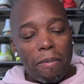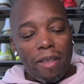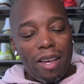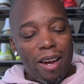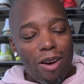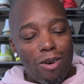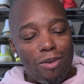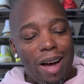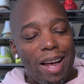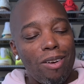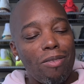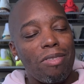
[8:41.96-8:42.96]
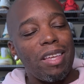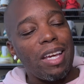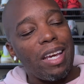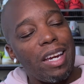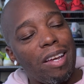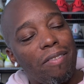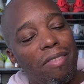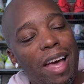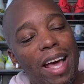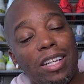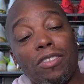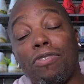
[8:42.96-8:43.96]
you know, I don't think any of
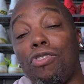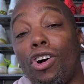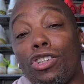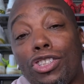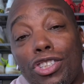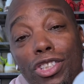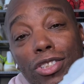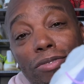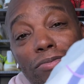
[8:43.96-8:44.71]
that is functional.